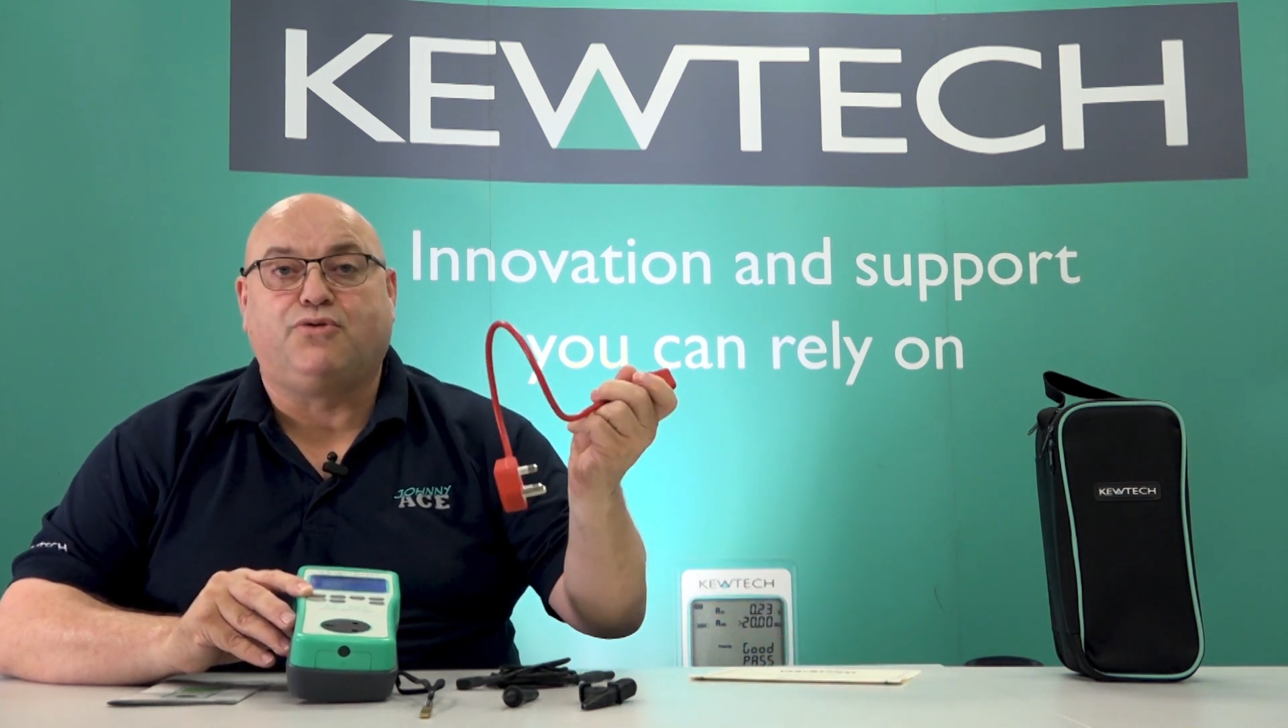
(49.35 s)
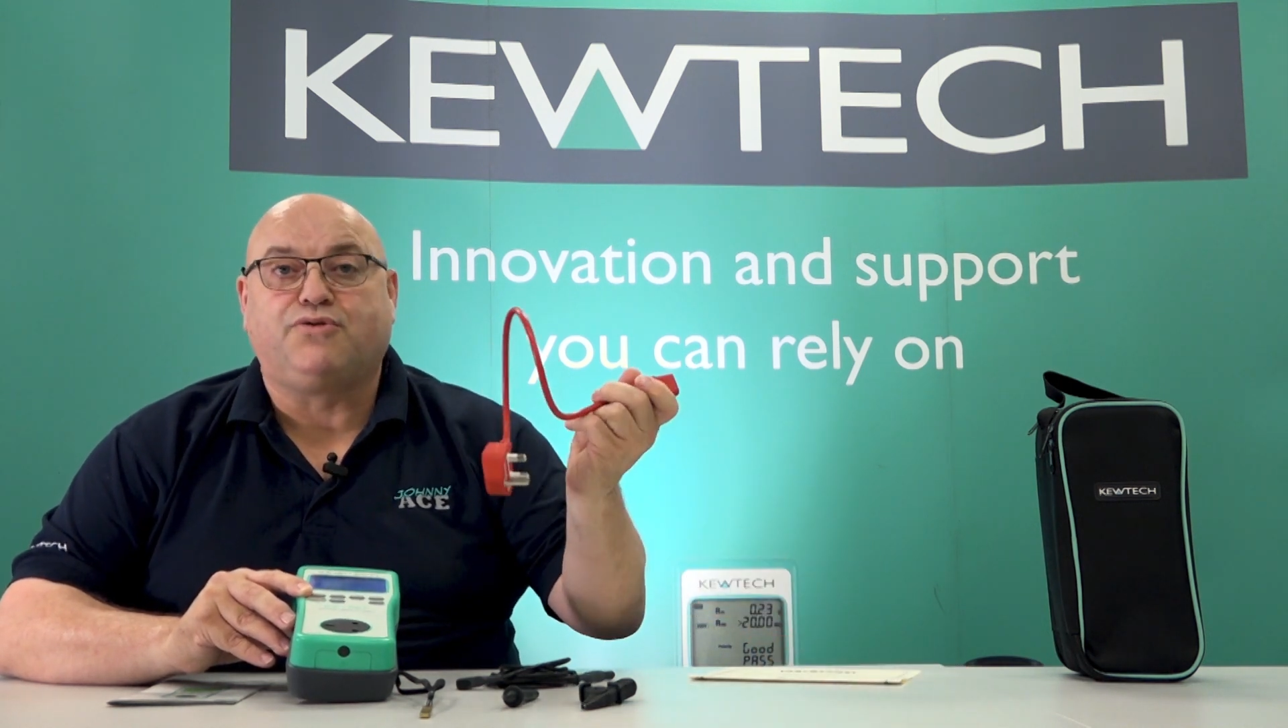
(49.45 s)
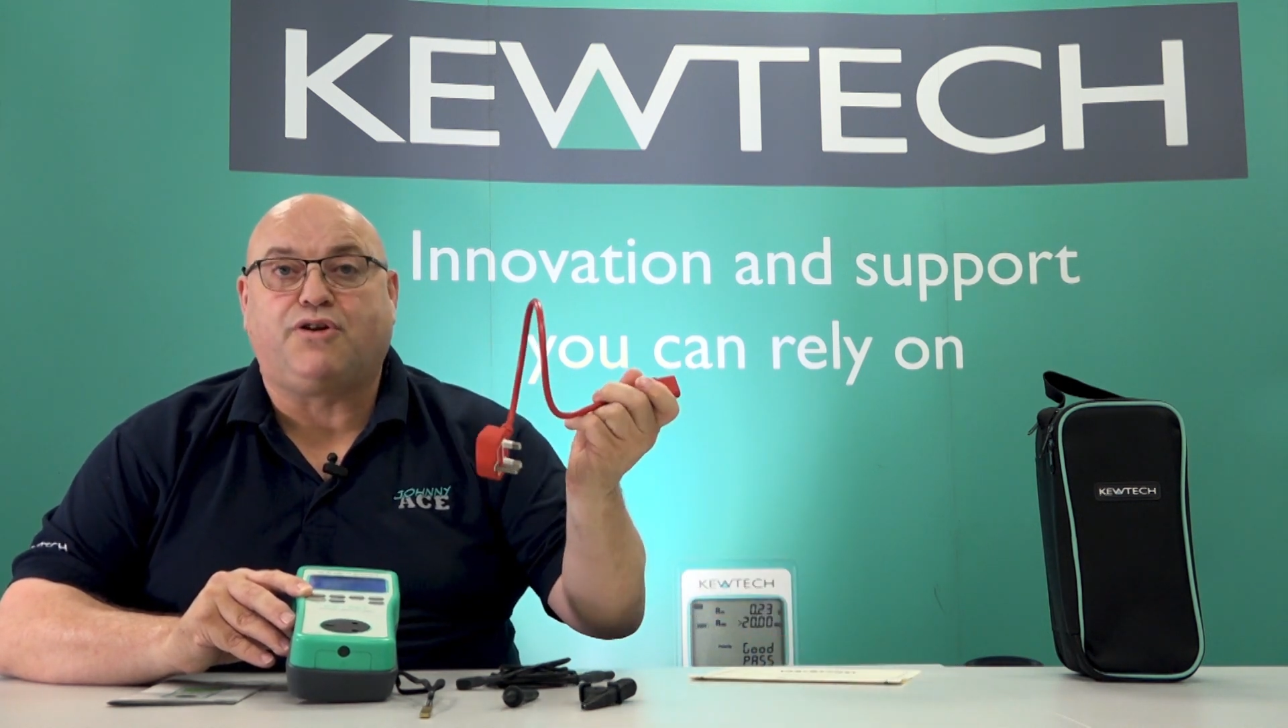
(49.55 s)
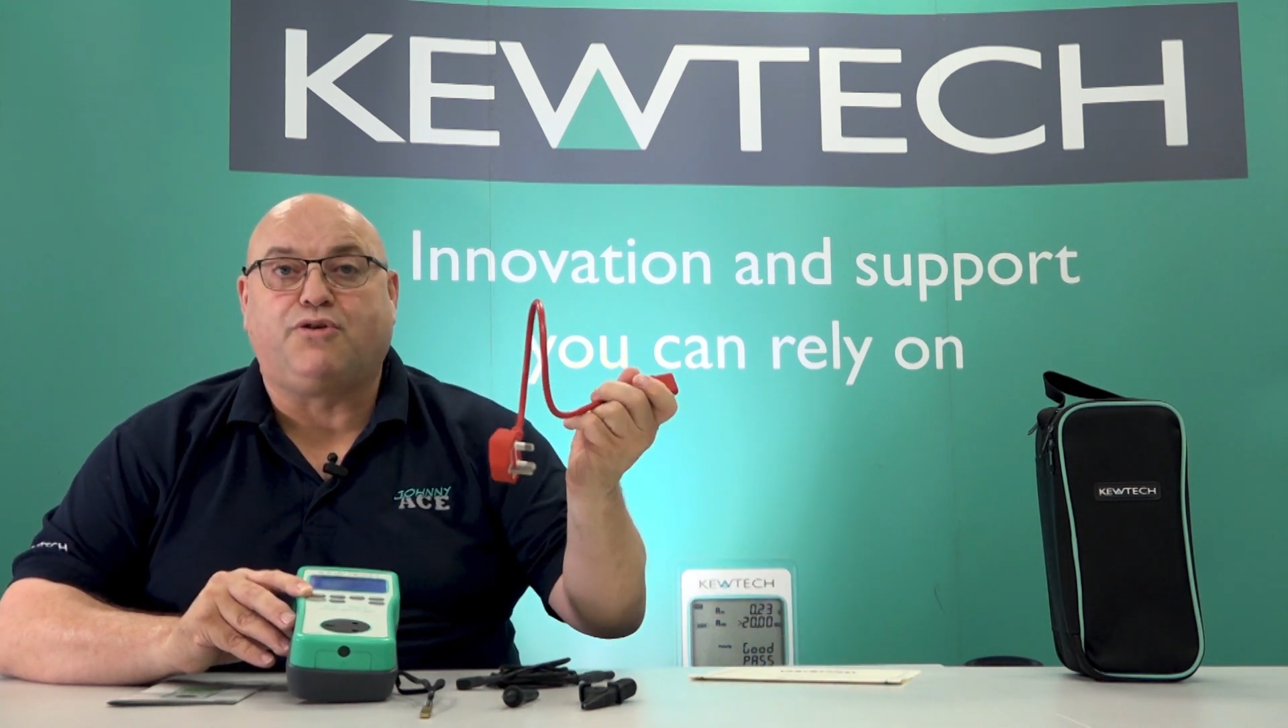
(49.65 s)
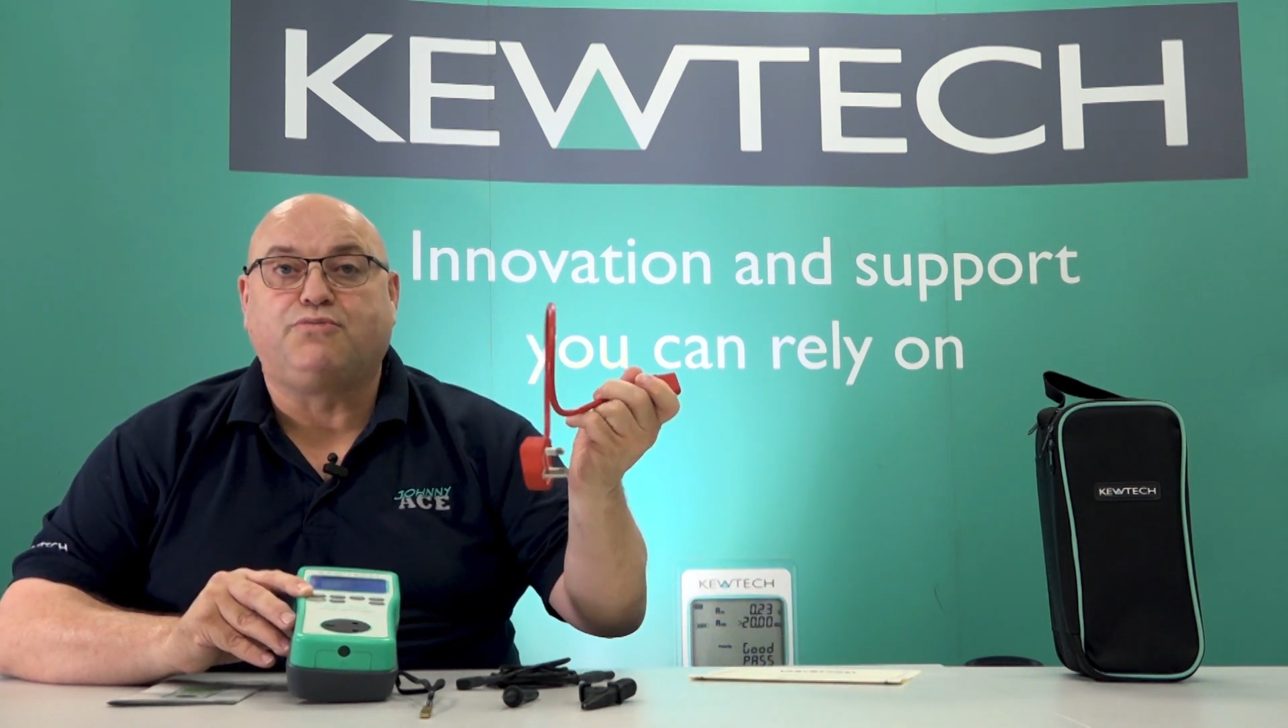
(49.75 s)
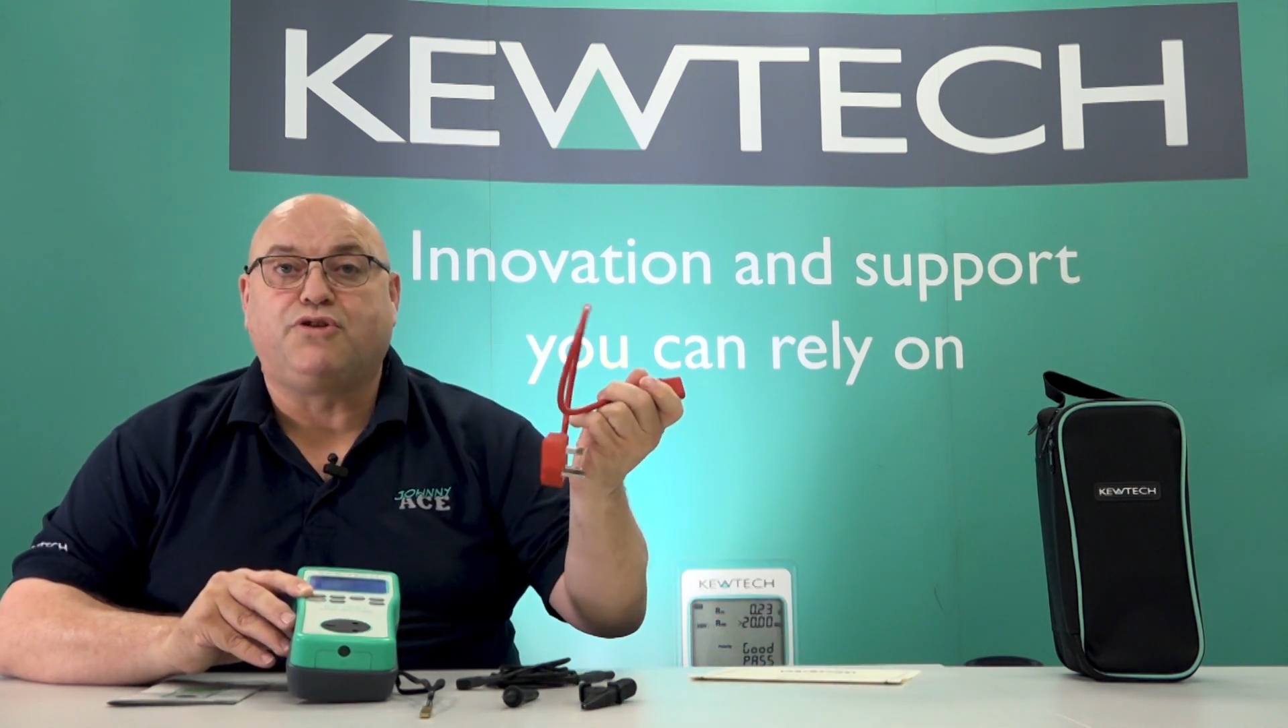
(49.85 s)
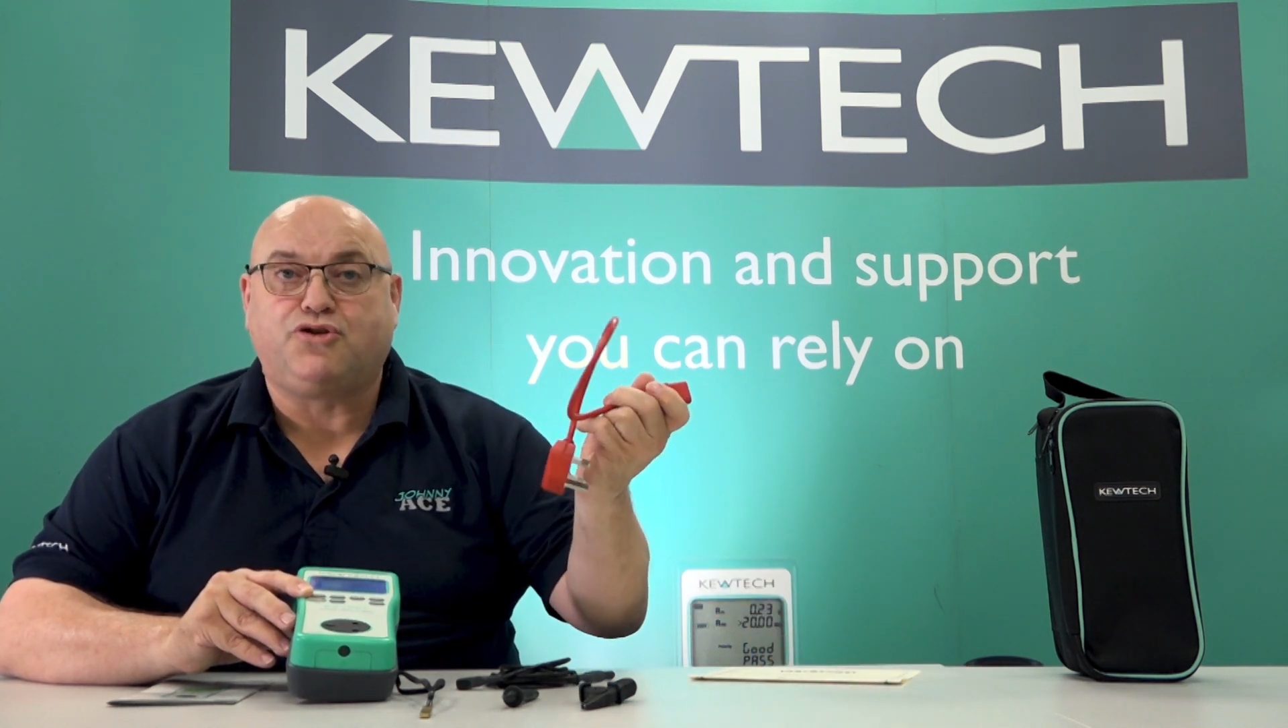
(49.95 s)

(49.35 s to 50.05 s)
also comes with a